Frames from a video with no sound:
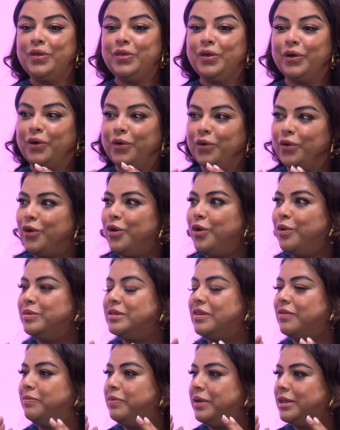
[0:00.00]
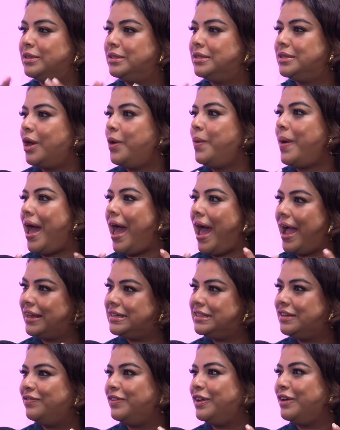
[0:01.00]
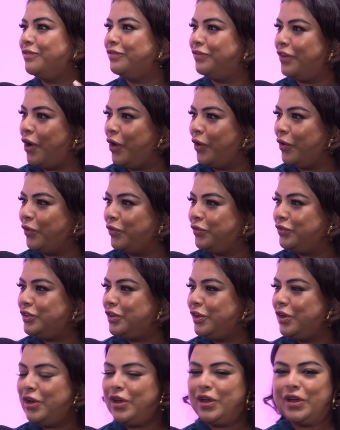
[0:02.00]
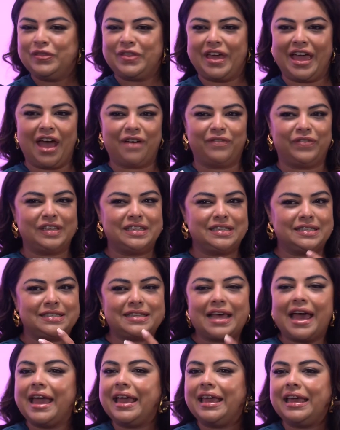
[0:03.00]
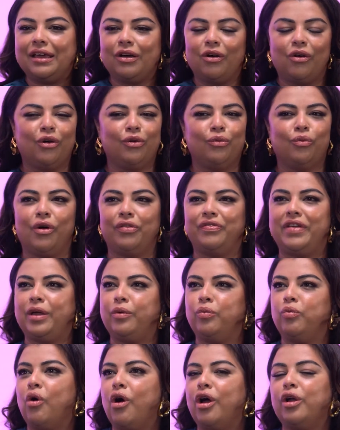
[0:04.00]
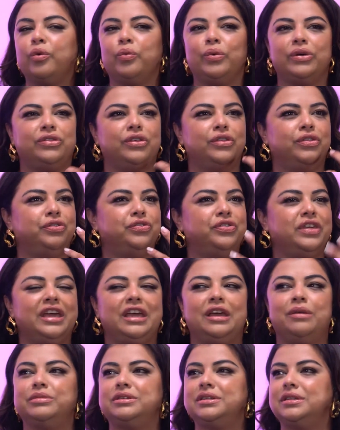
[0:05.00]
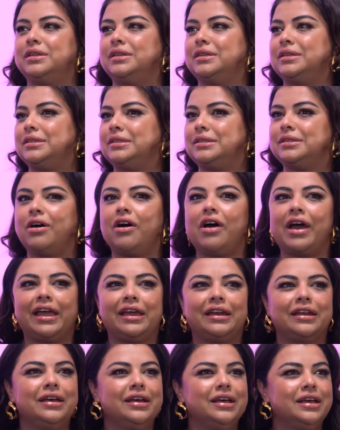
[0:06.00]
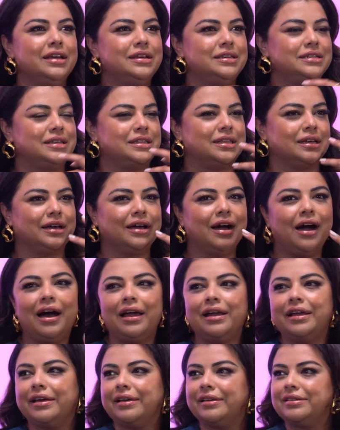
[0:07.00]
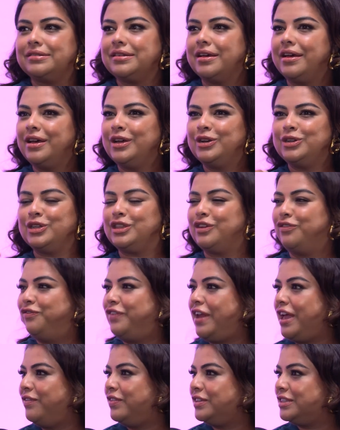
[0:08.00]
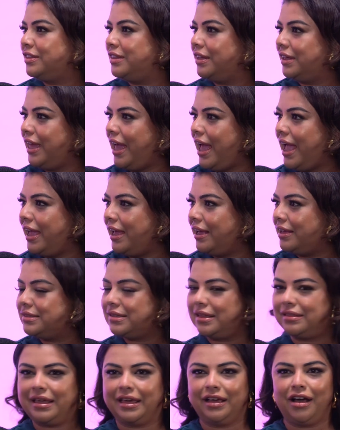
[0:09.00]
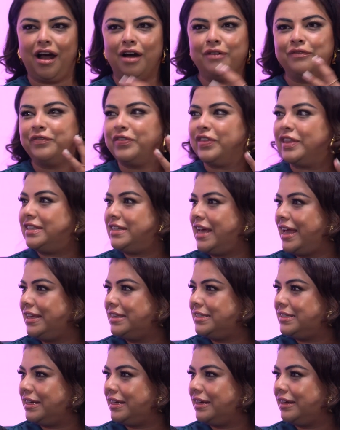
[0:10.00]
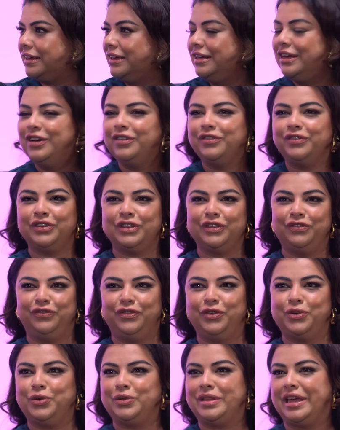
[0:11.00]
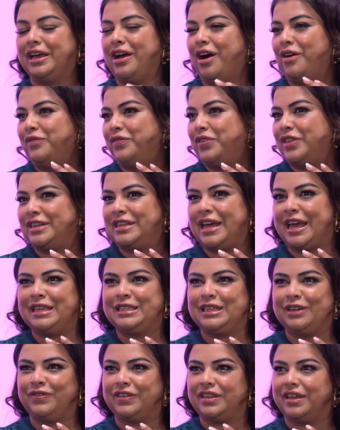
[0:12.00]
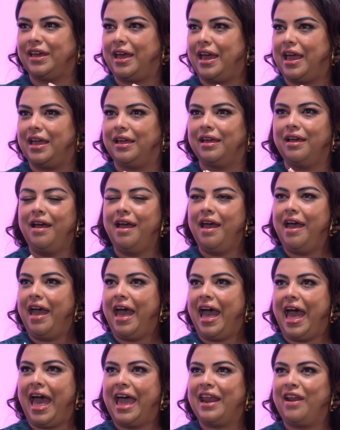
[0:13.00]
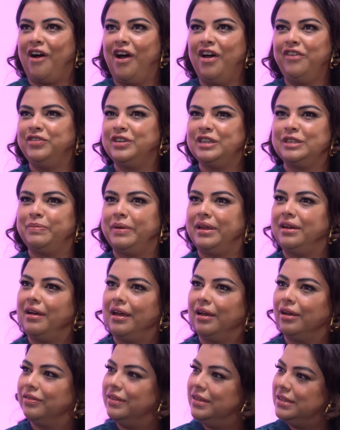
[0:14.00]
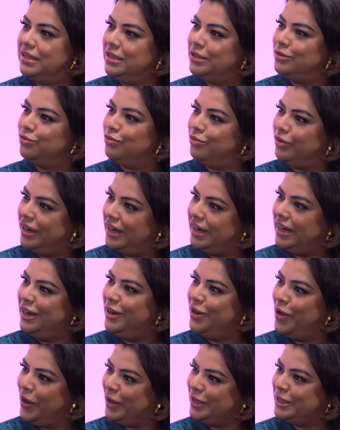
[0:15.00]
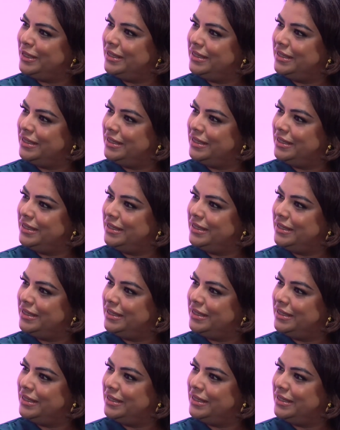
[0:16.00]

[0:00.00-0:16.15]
the grooms have been so actively involved. Really? They have a say on what they want with the theme to the design, wow. to the colors, to the flavors of the cakes. They come for the tasting right. for the food, they come for the tasting for the cake. And I've just been like, this is really nice